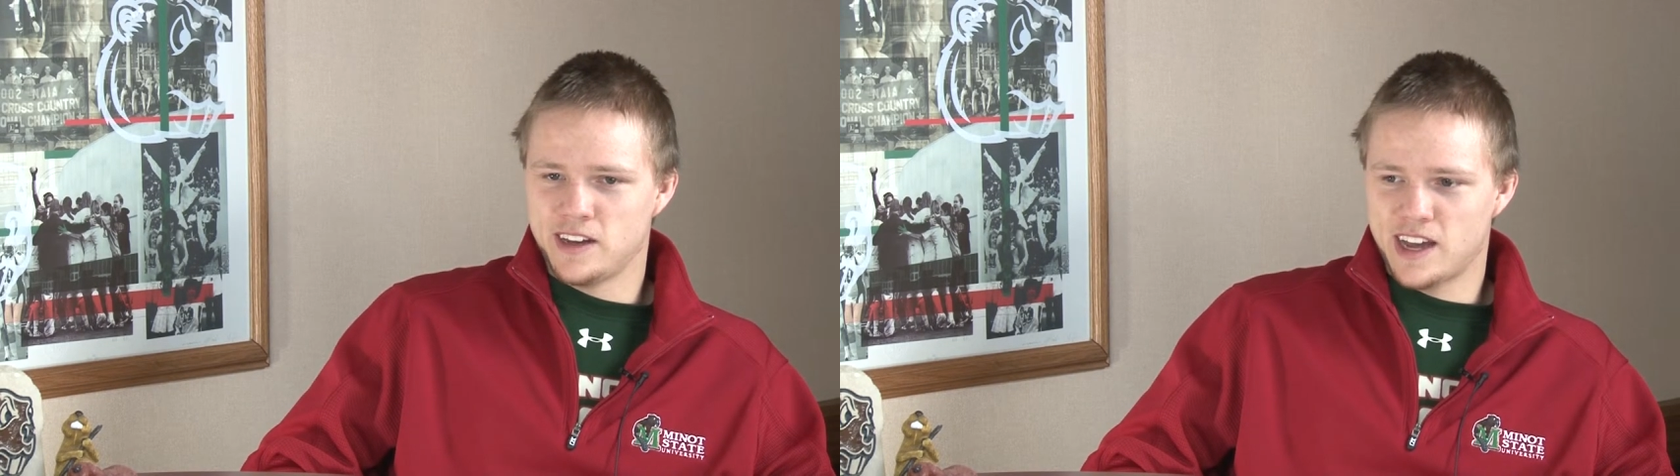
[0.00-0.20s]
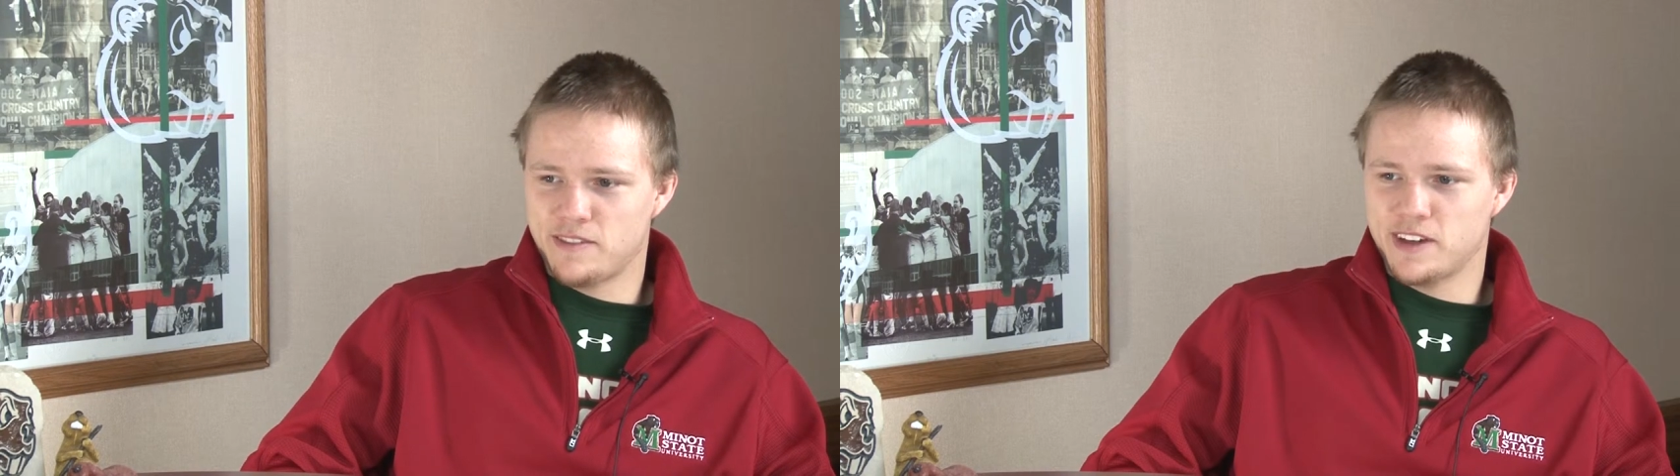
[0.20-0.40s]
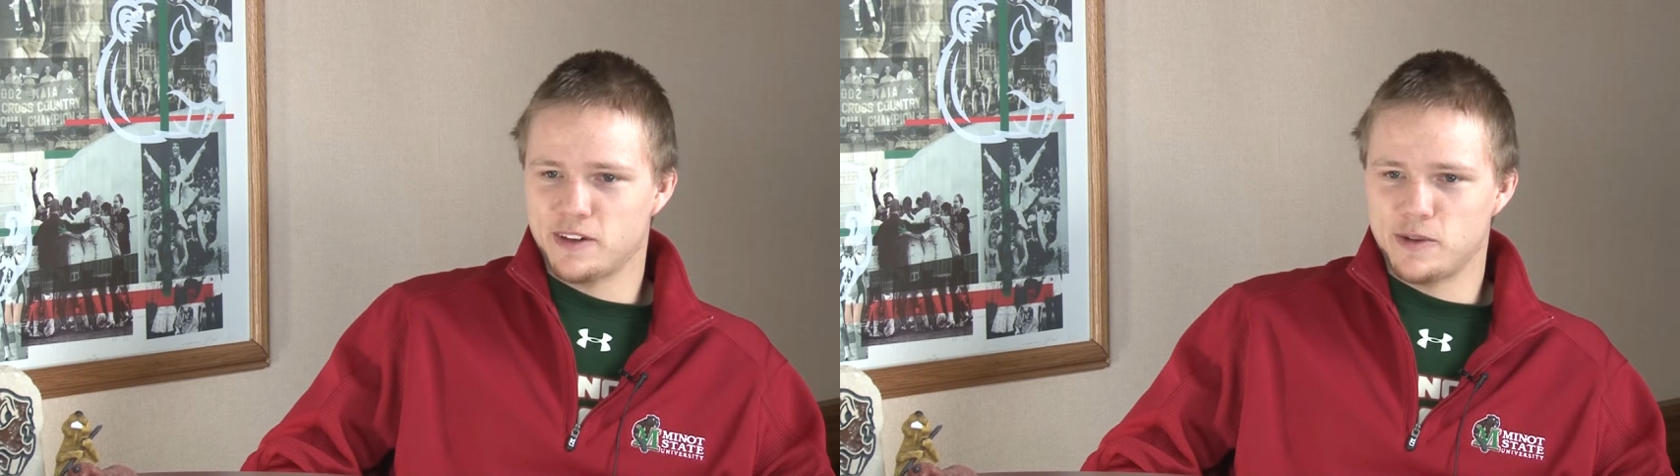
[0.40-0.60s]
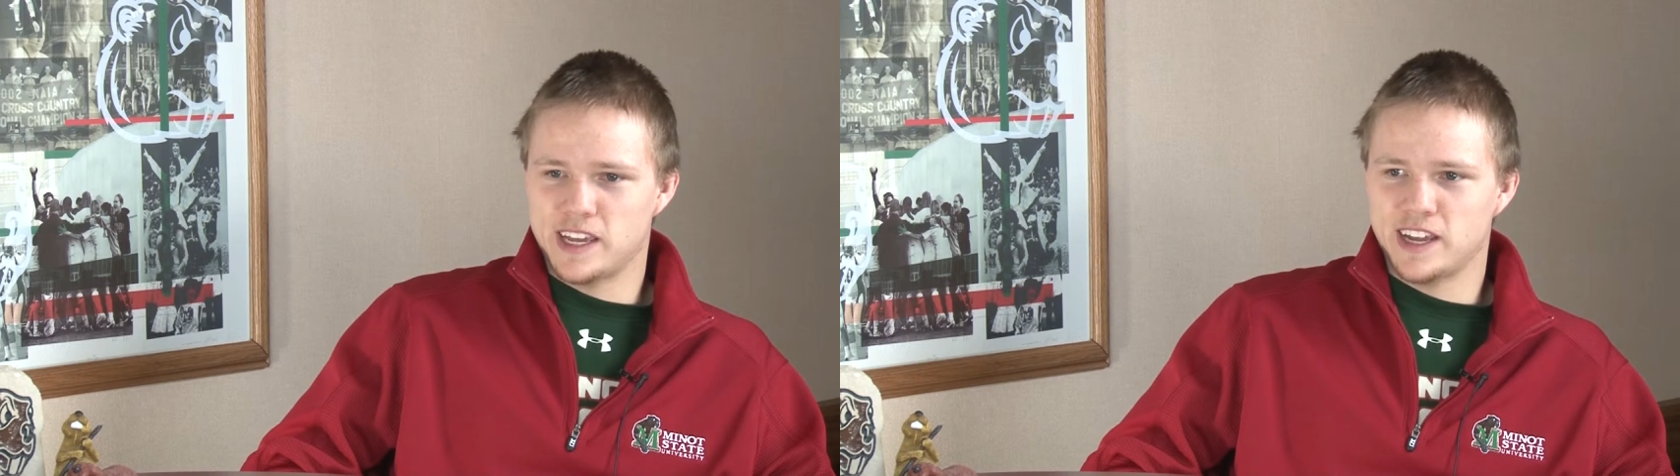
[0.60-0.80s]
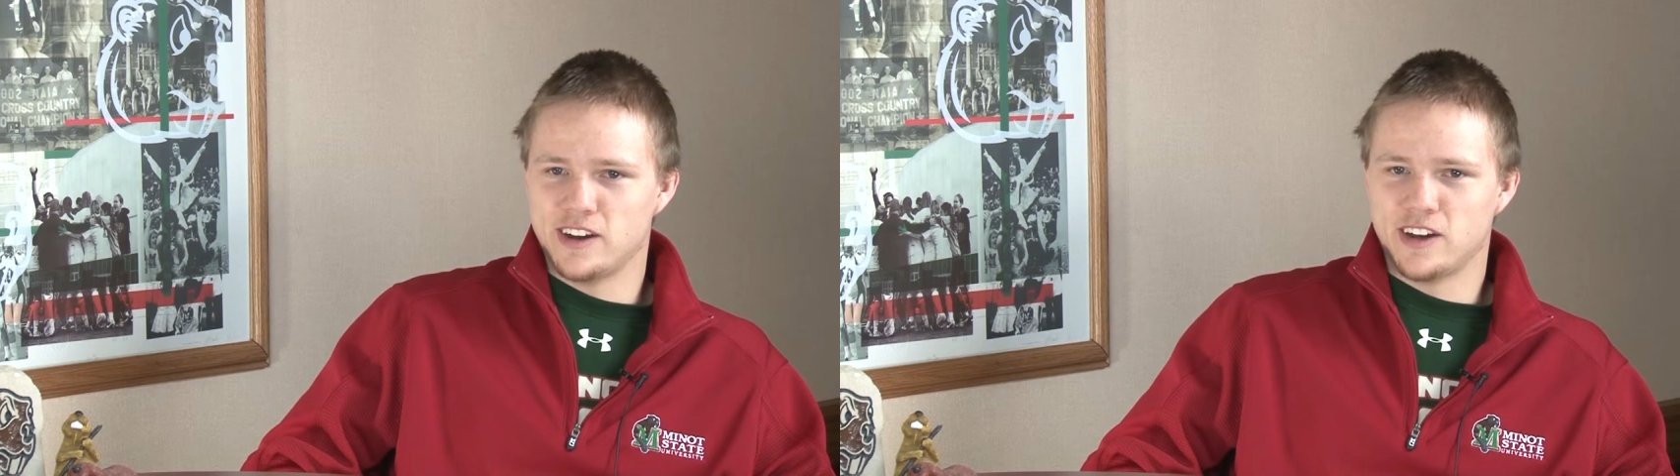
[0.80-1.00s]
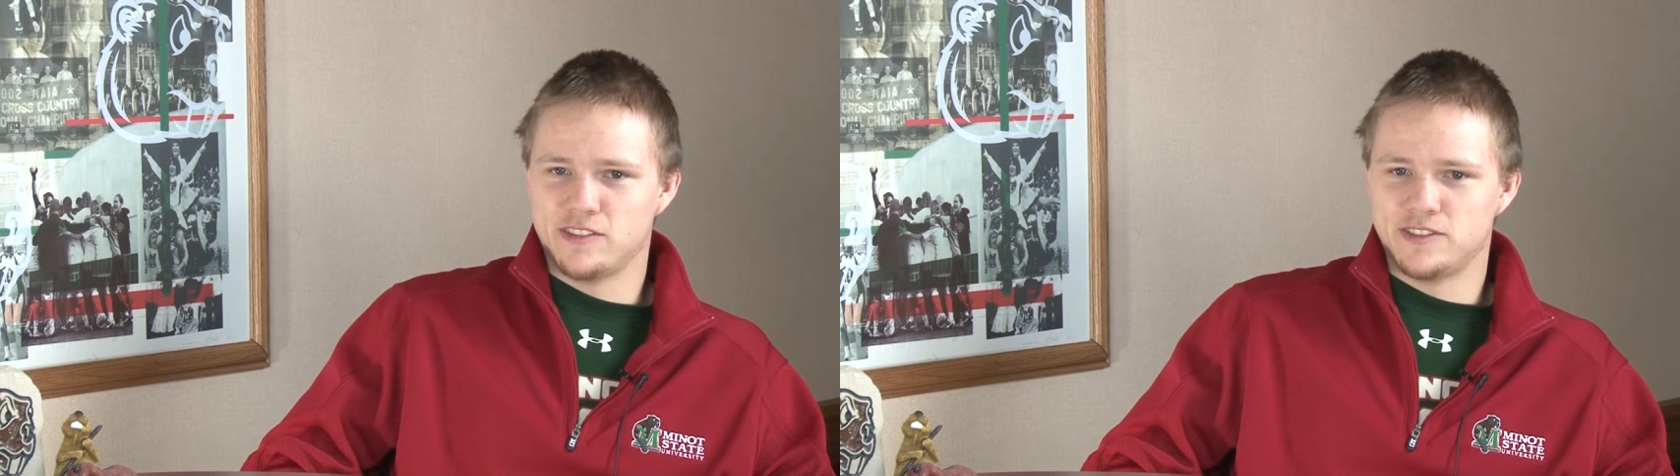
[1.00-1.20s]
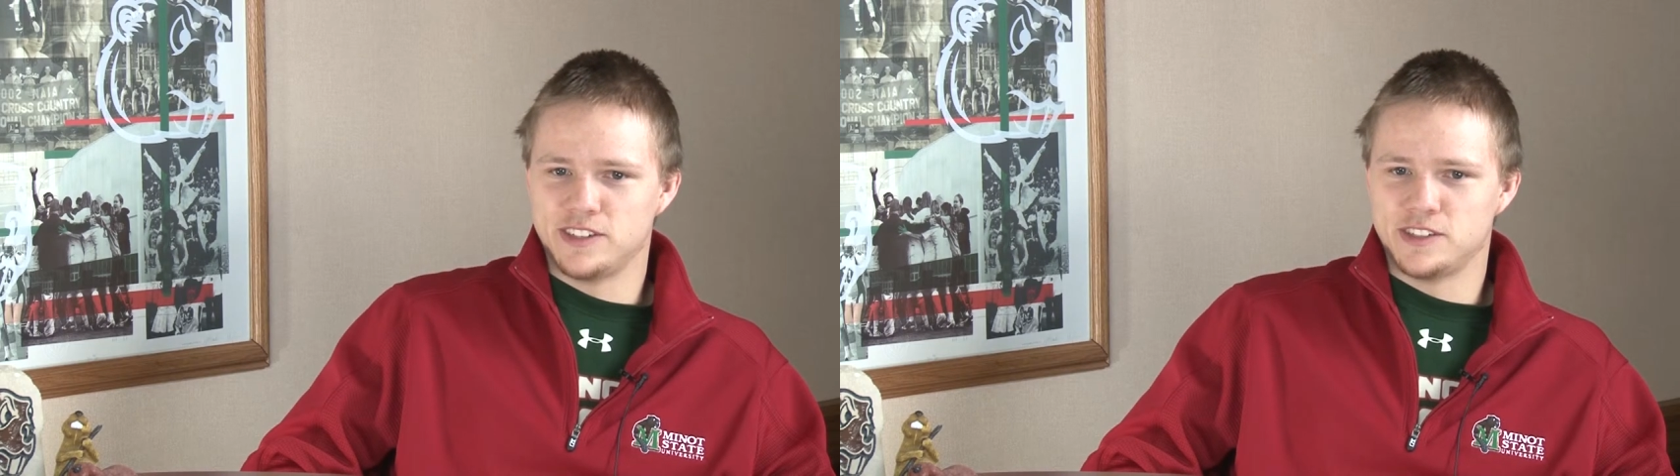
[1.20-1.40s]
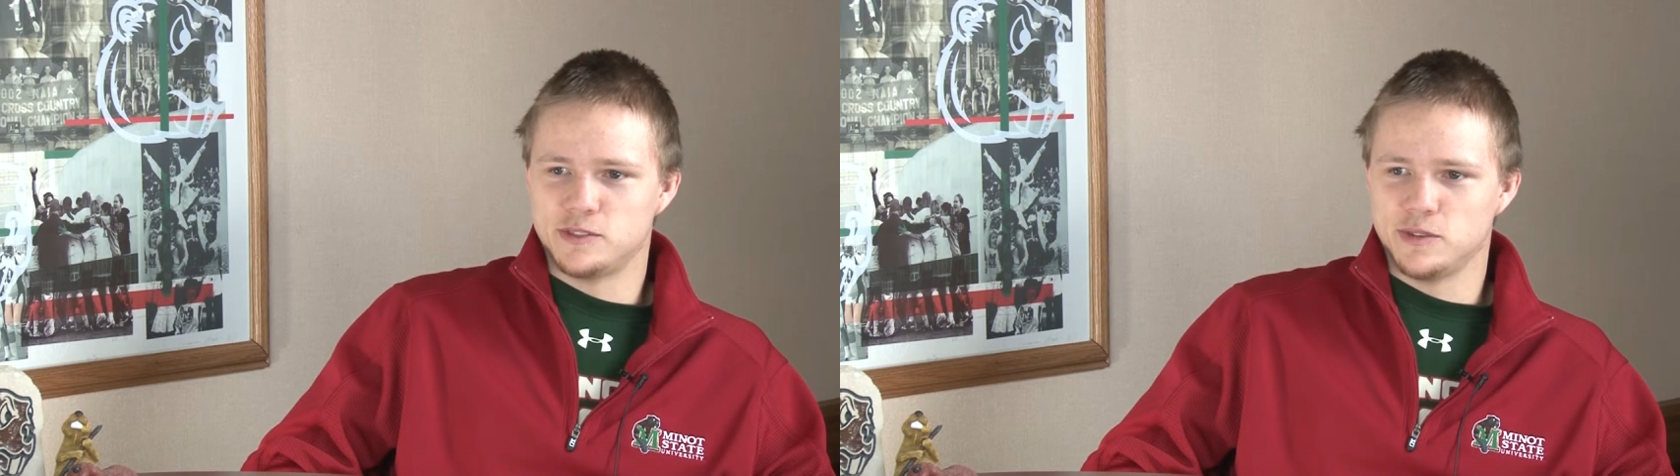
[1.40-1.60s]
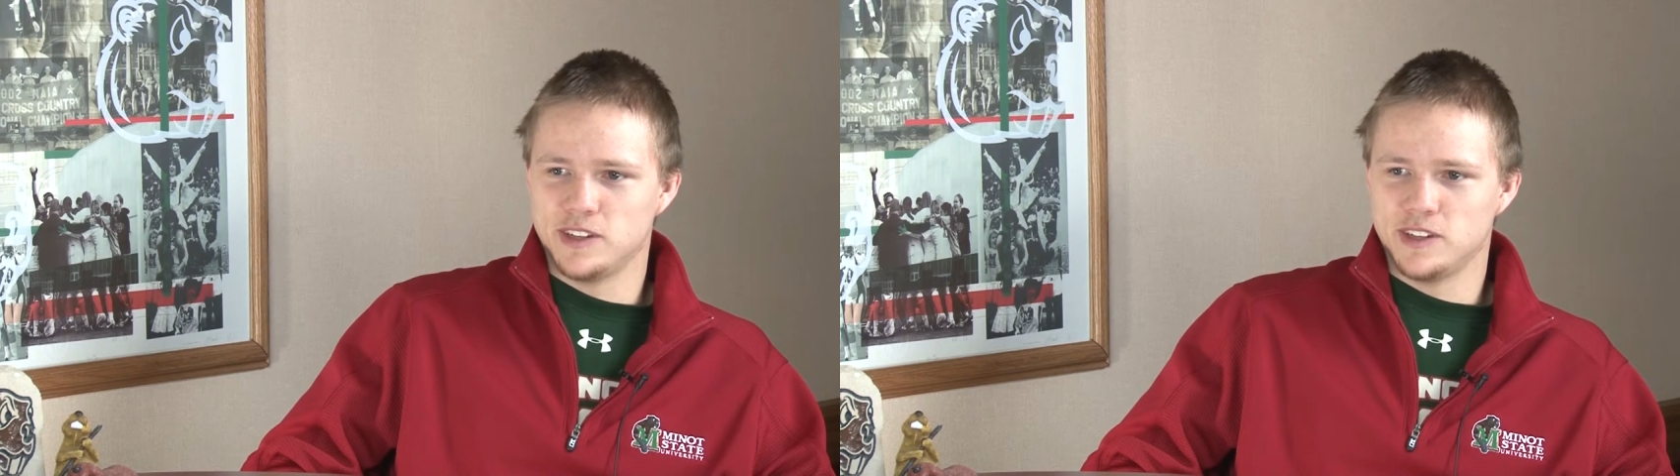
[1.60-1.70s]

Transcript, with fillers: having a weekend off is